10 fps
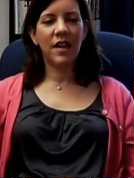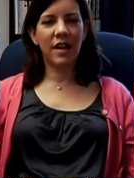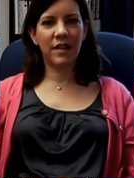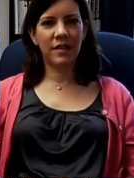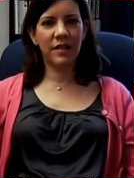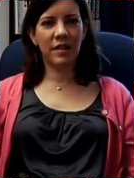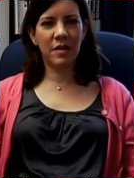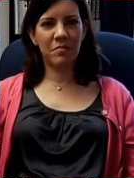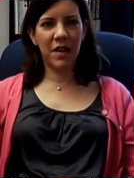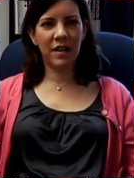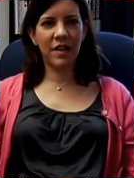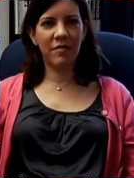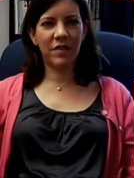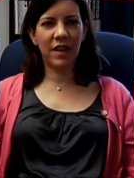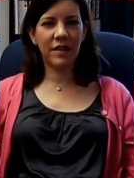and some might have
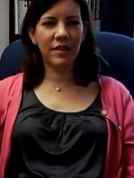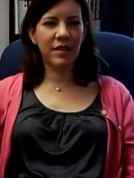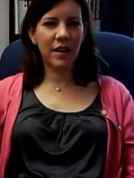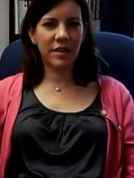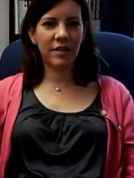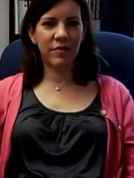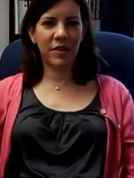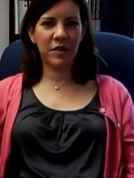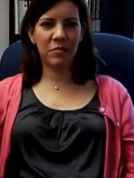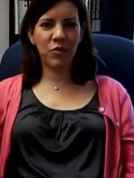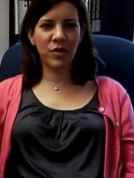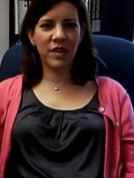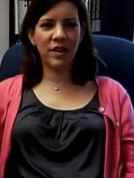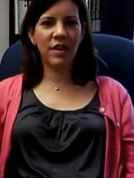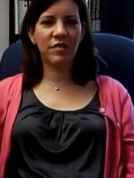less scientific support
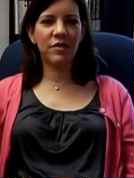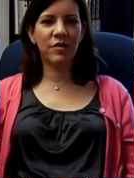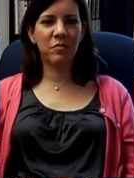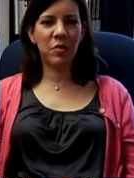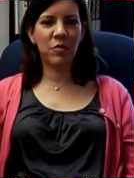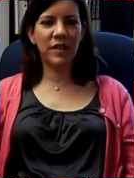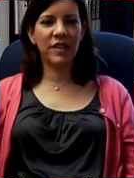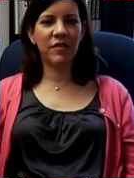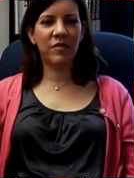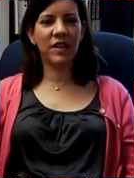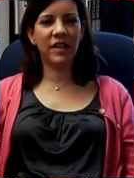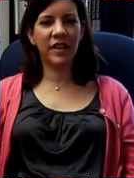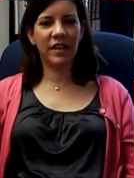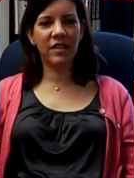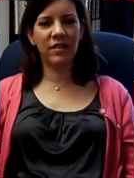than others, but we definitely
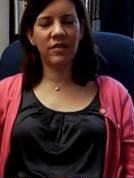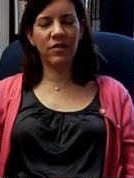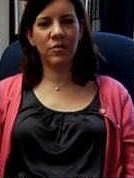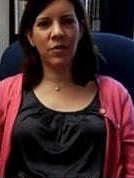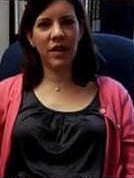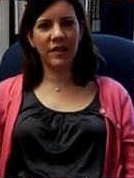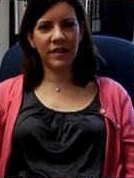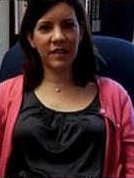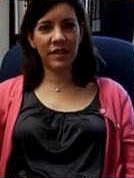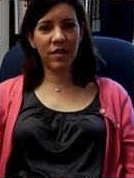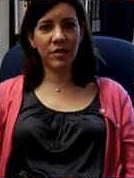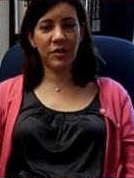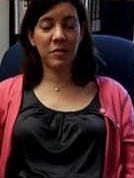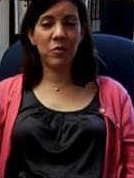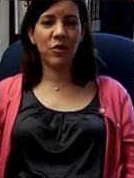include the ones that are
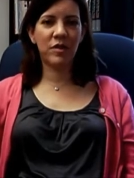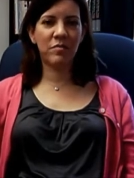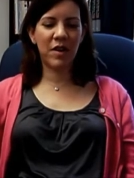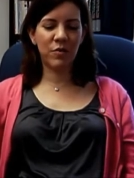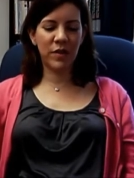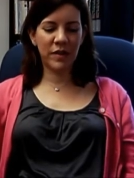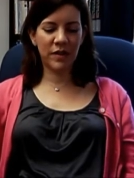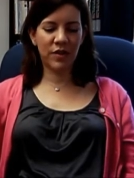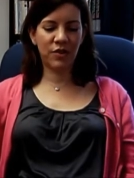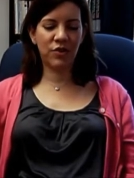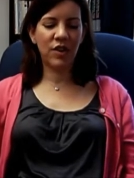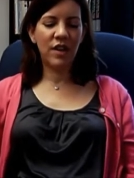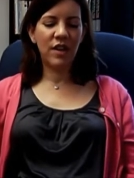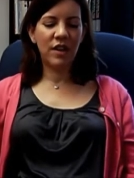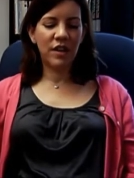supported by research.
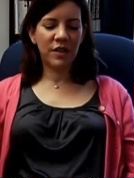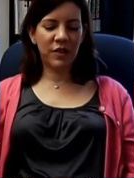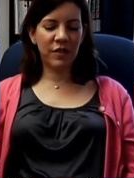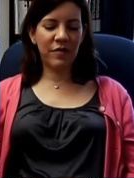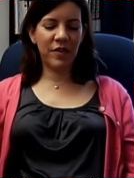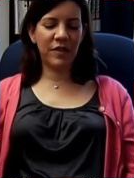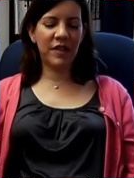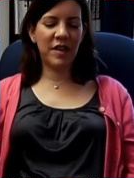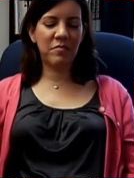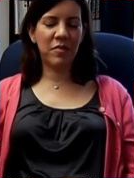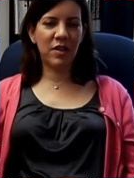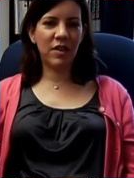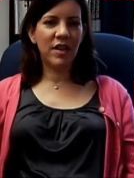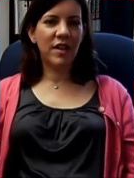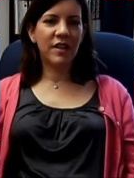So for
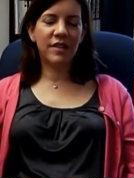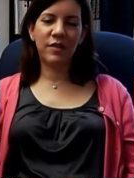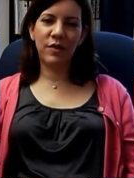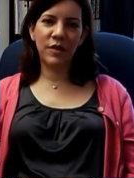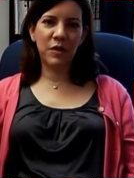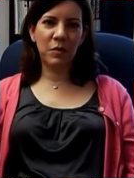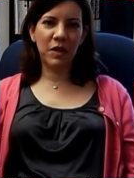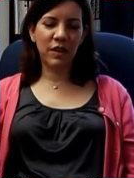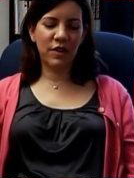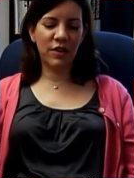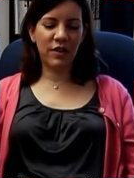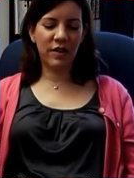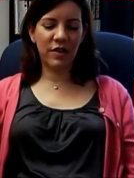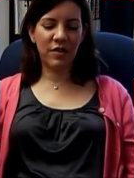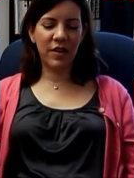example, students will learn
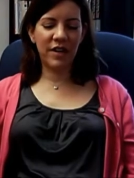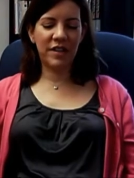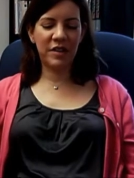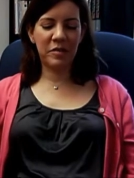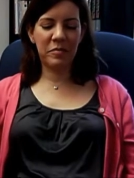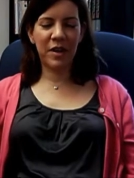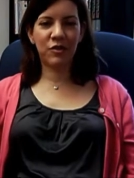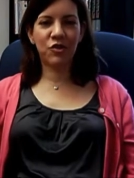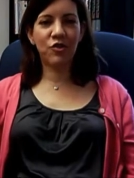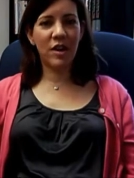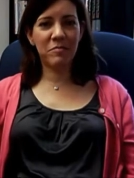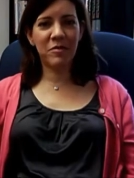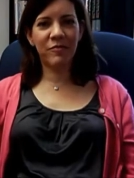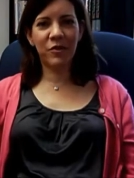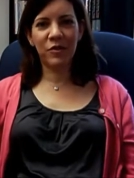a great deal about
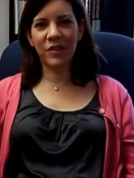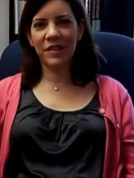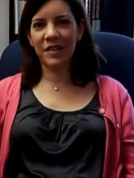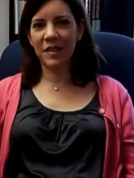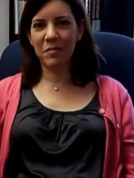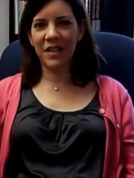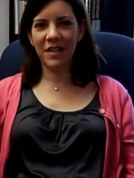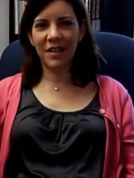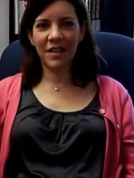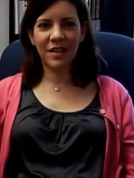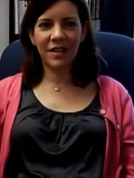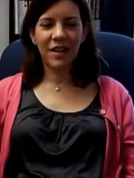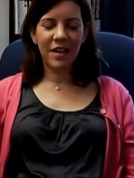trauma-focused CBT,